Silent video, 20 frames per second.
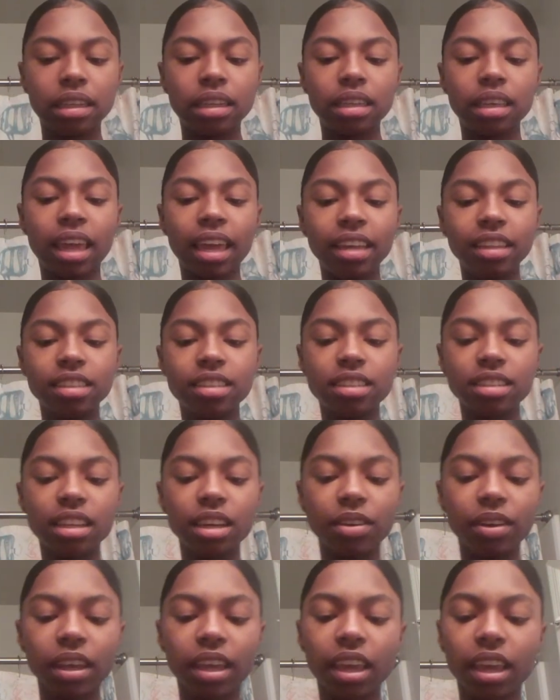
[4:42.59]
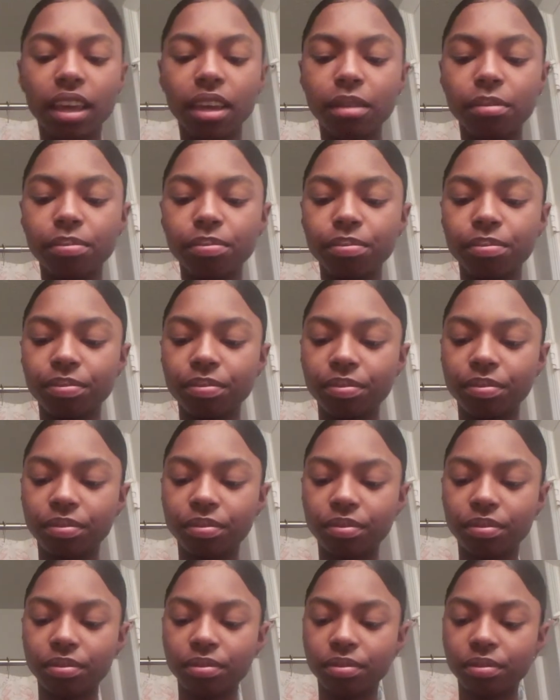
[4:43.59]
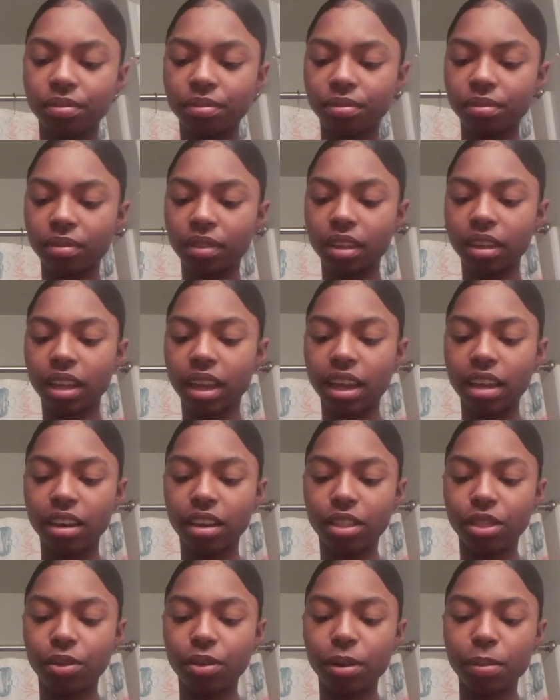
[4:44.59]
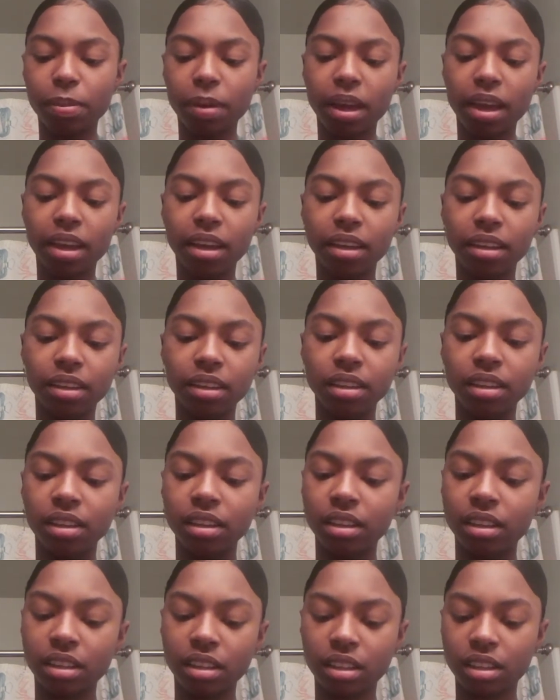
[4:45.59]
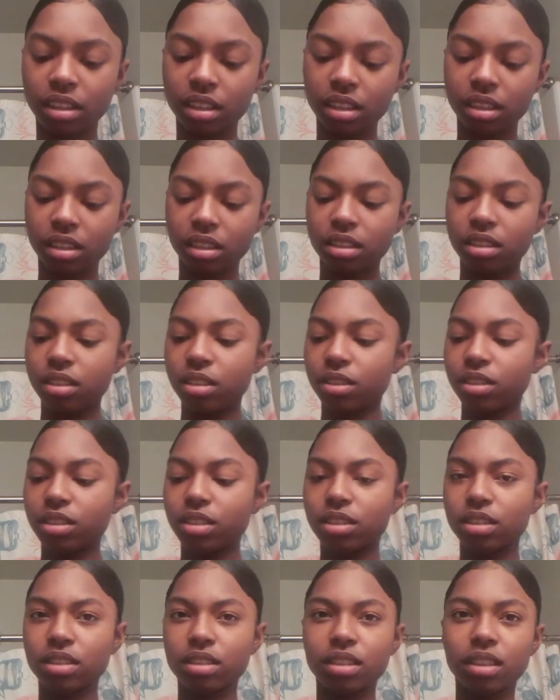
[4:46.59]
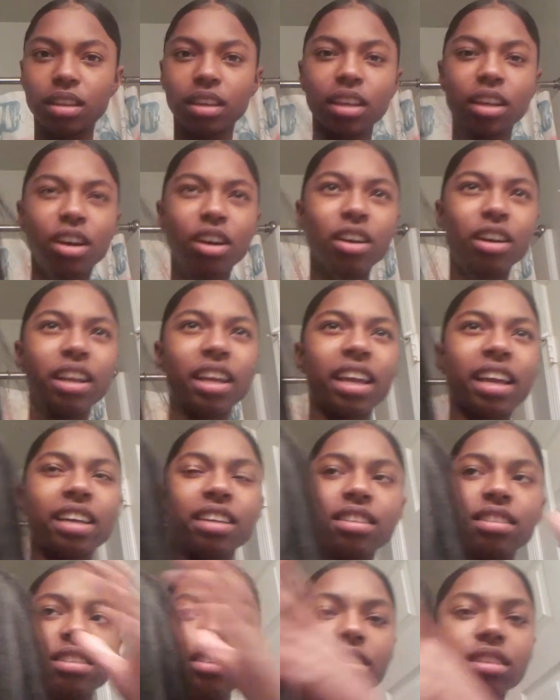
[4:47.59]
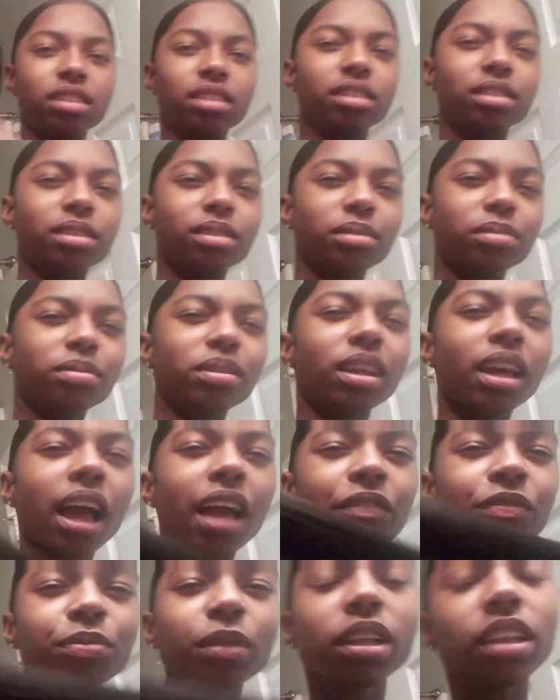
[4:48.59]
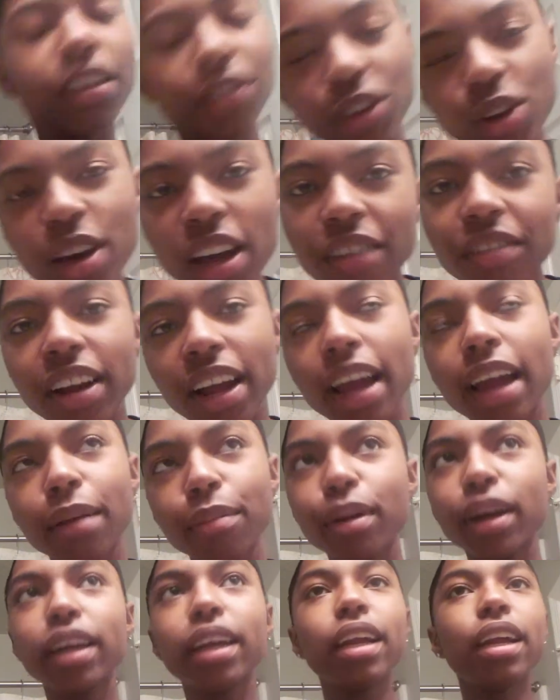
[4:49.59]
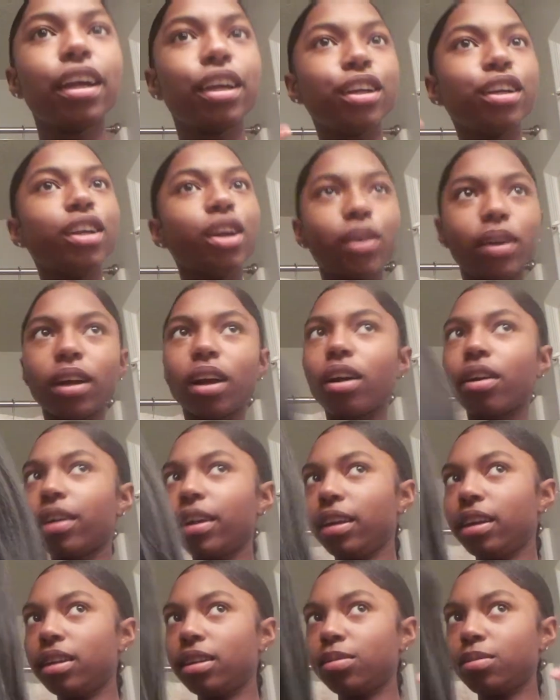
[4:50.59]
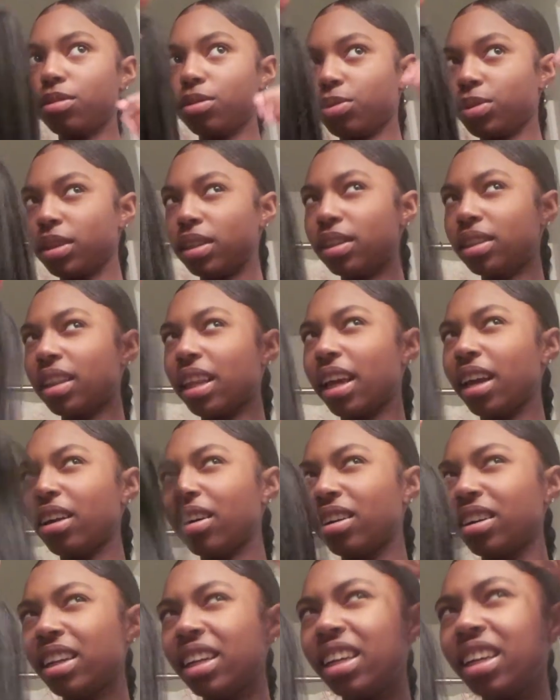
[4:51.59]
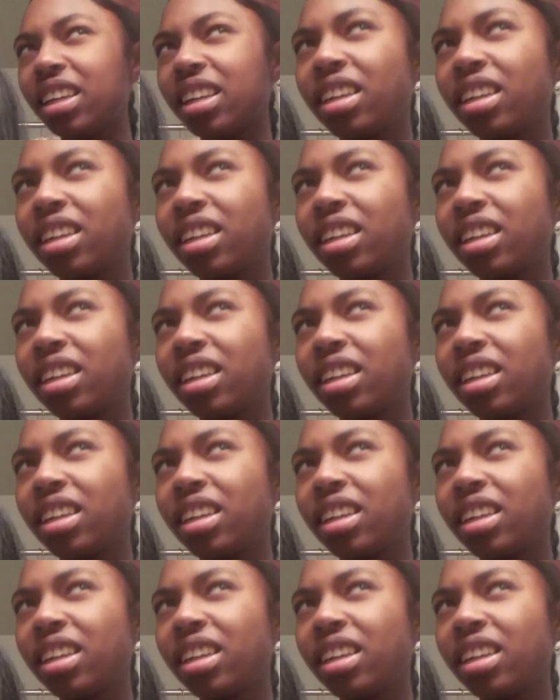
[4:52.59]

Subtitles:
Like, this is how it came. I had a 3-pack. So this is, it already has the, if you ever had braided hair, you know it already comes with a thing on it.